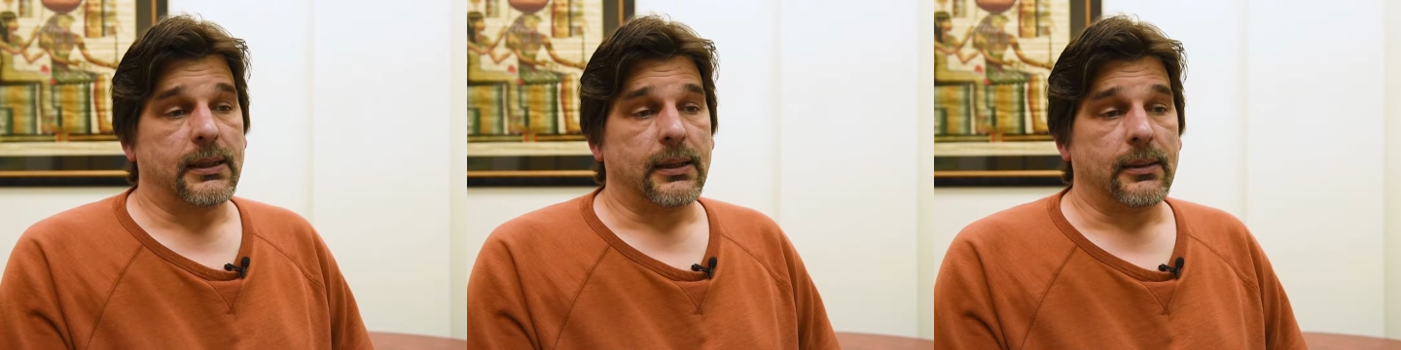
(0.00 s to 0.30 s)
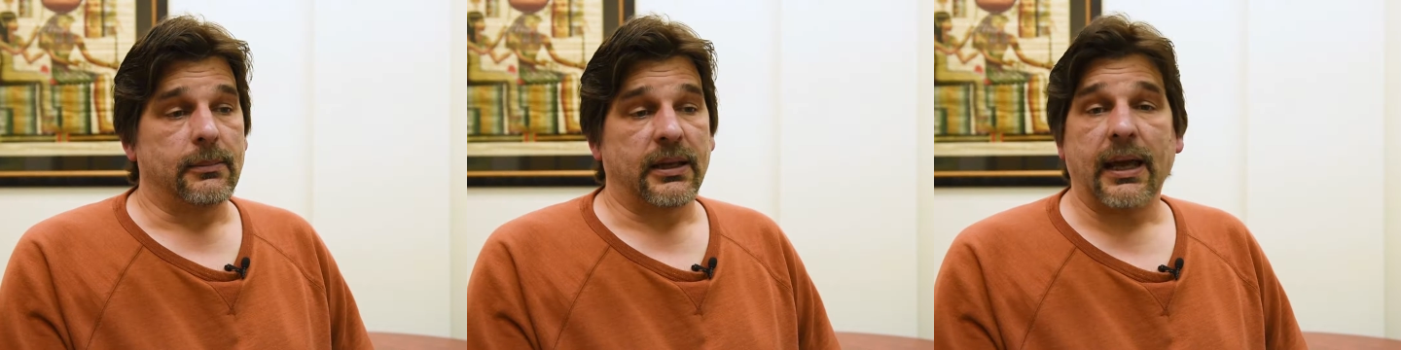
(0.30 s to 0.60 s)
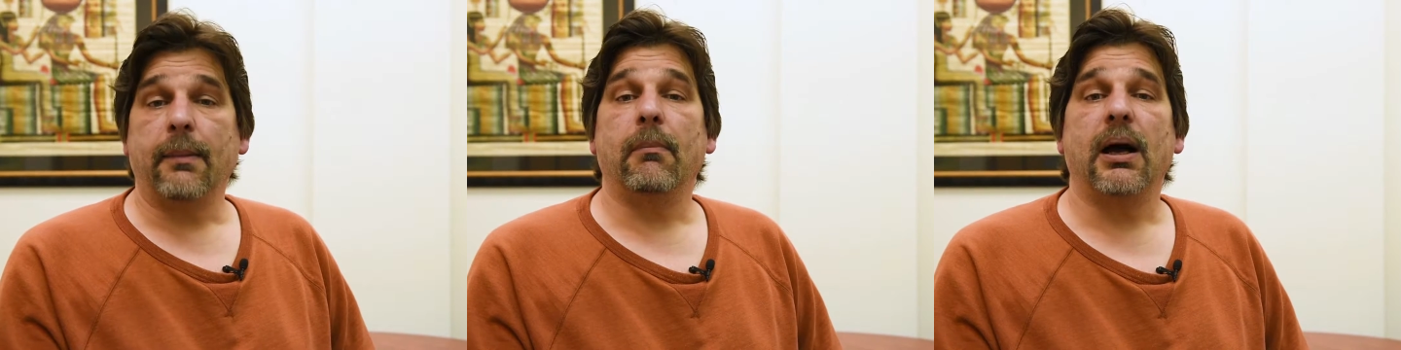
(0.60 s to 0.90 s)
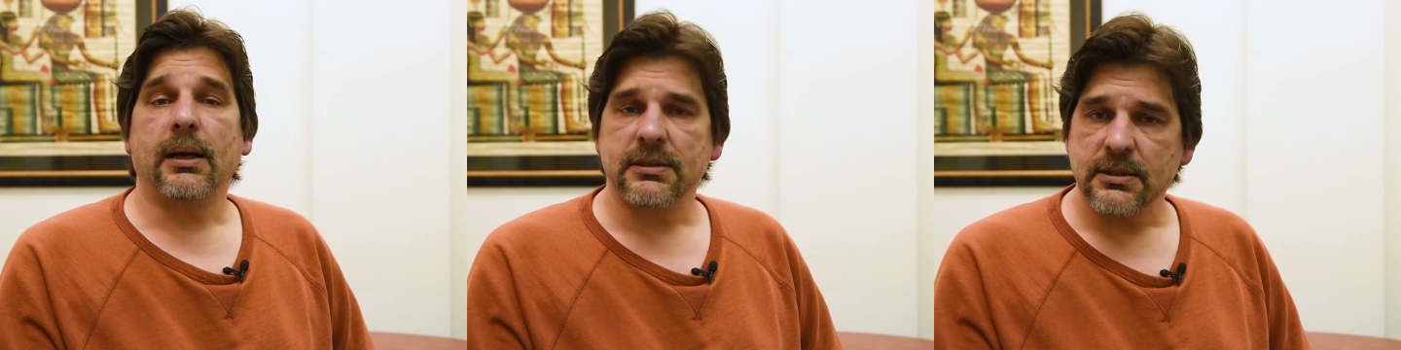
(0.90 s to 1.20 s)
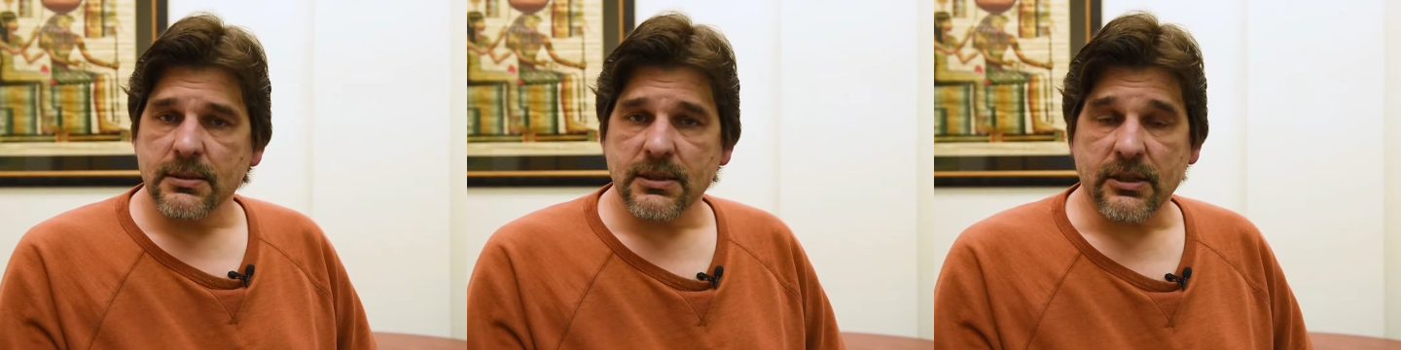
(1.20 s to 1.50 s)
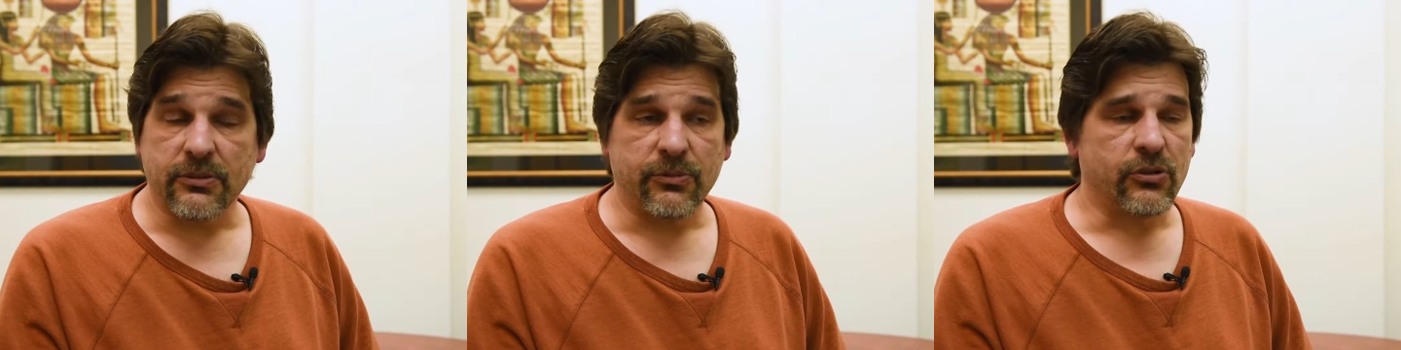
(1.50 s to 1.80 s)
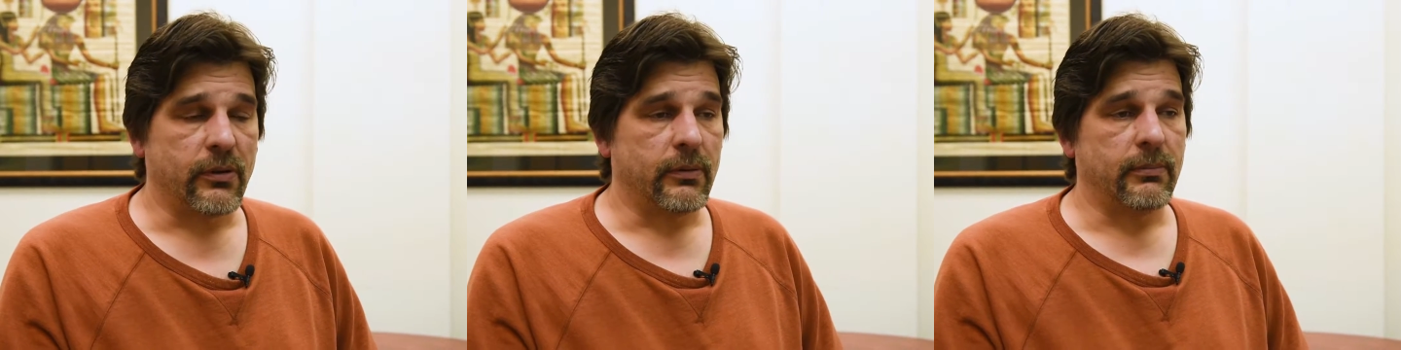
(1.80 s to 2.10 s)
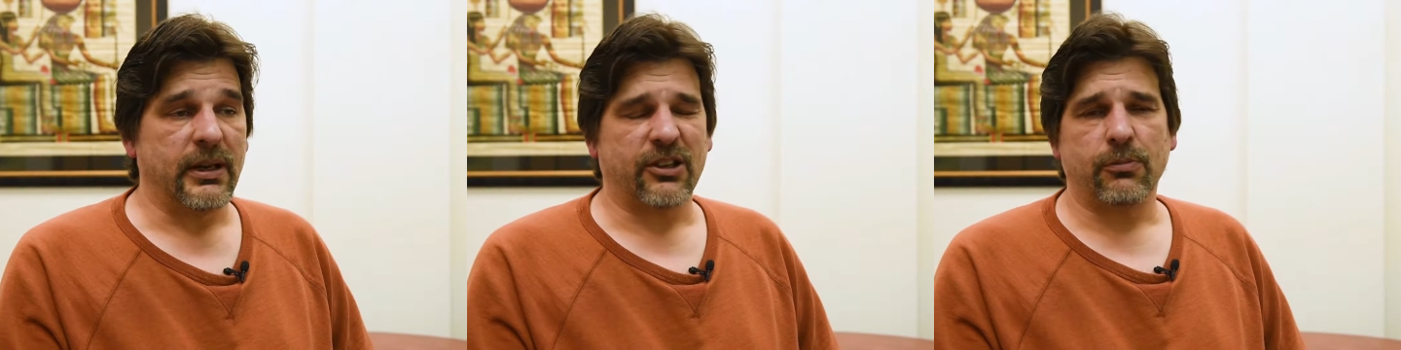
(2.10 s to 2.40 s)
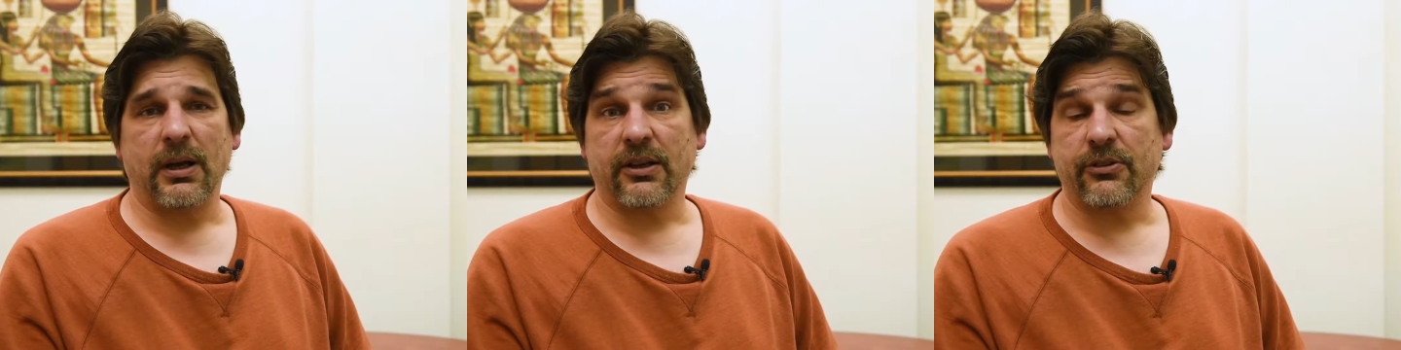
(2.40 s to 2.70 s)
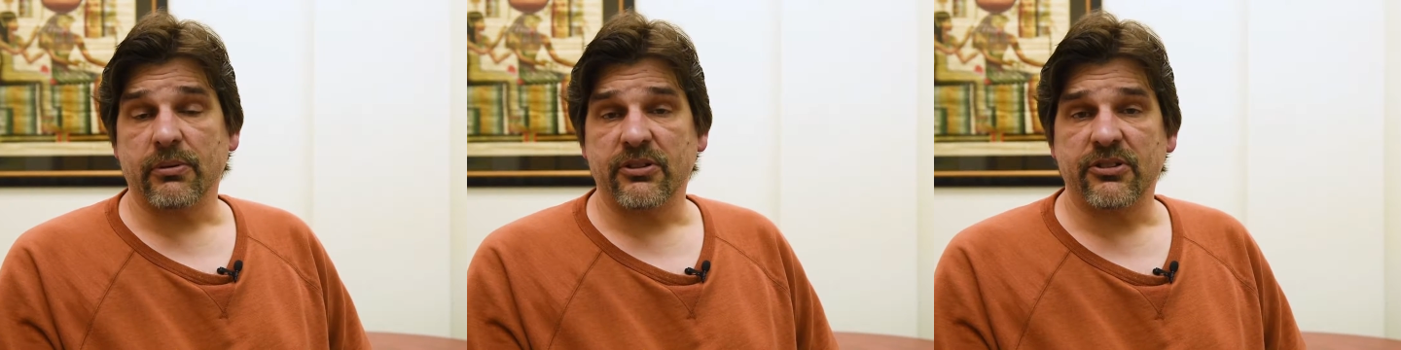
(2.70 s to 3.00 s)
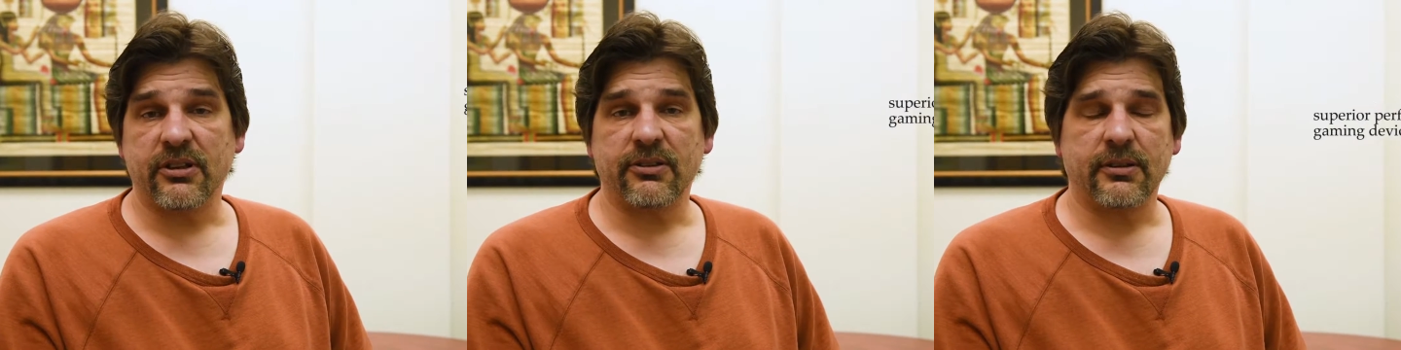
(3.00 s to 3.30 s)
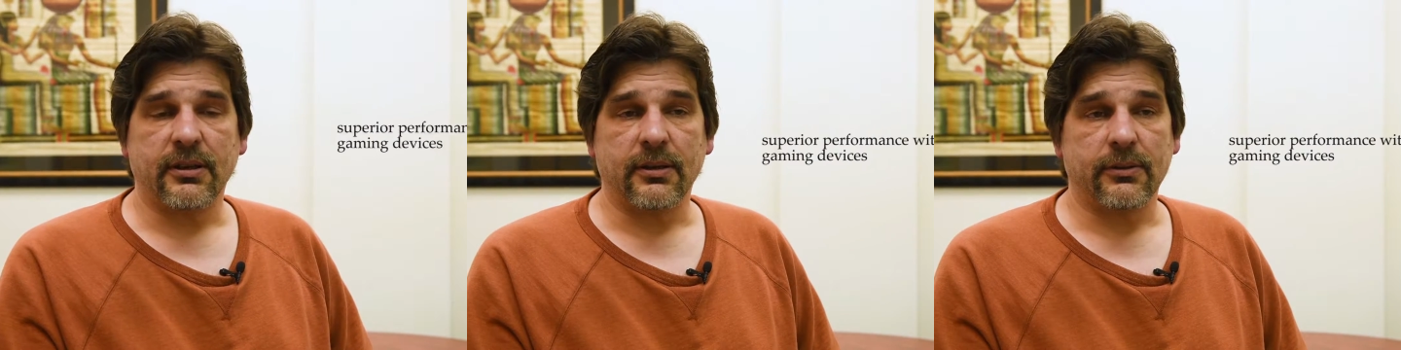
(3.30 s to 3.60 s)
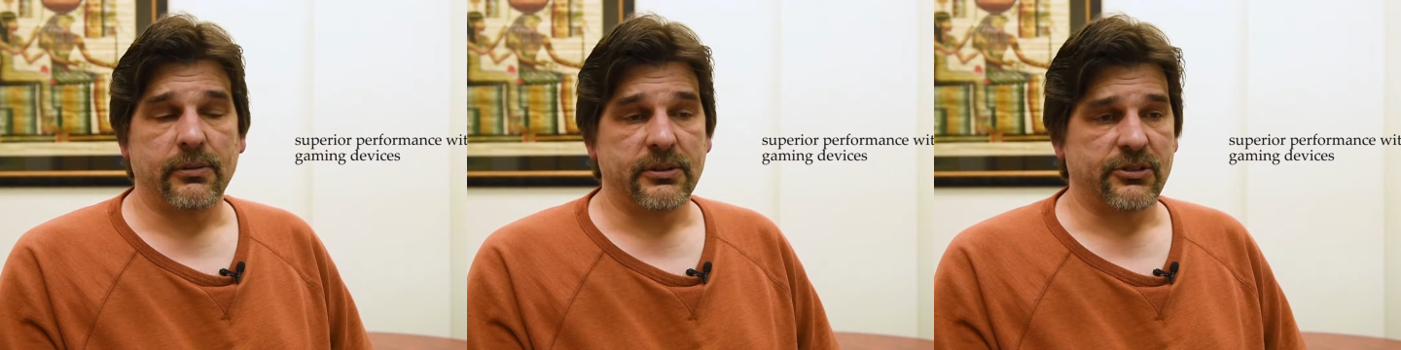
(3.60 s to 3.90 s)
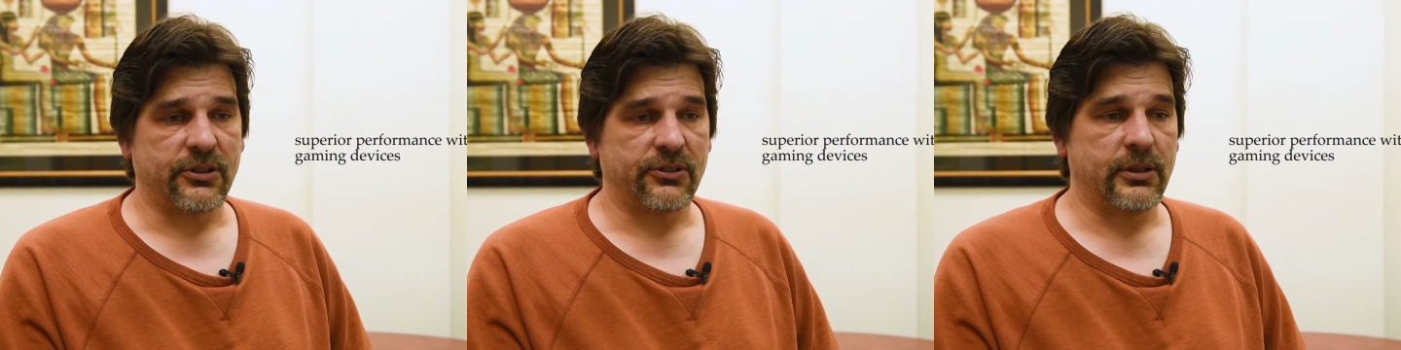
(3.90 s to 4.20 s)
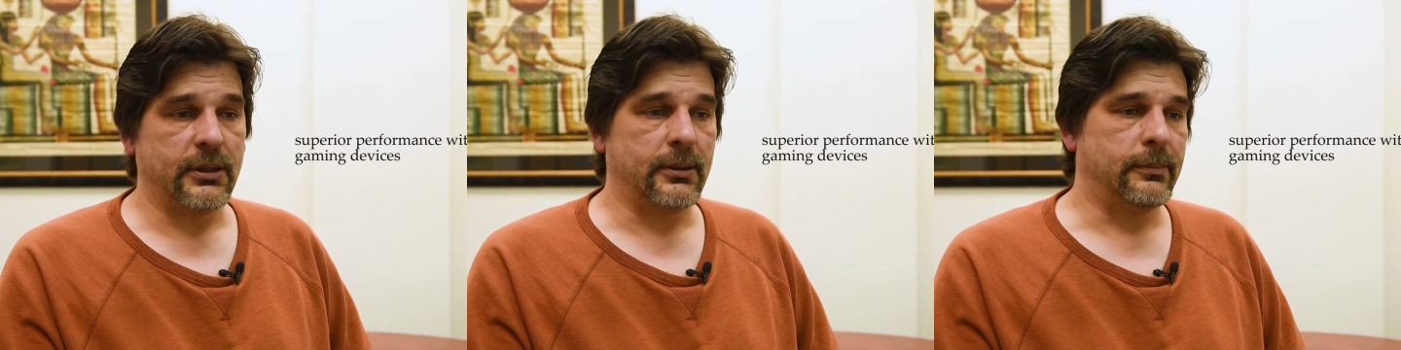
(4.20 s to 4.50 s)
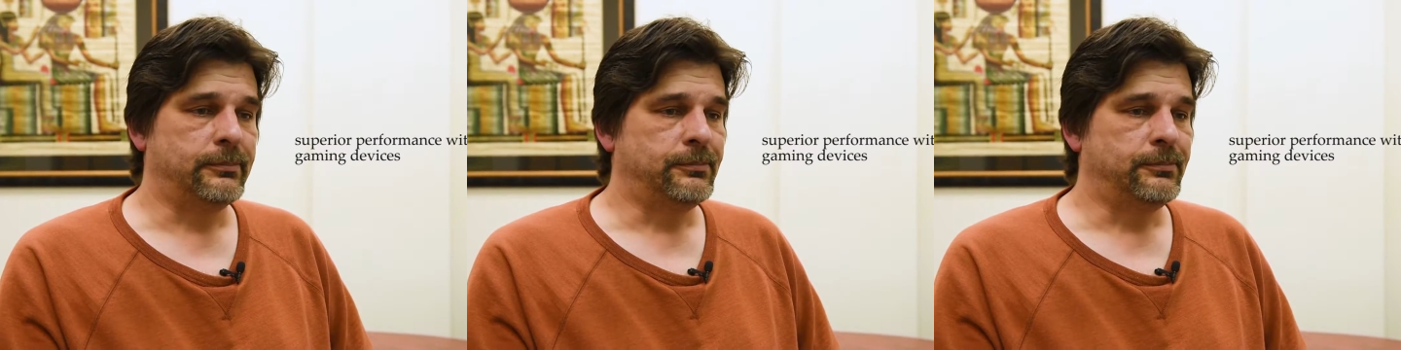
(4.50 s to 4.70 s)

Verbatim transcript: uh, GameBox systems, so Xbox 360, uh,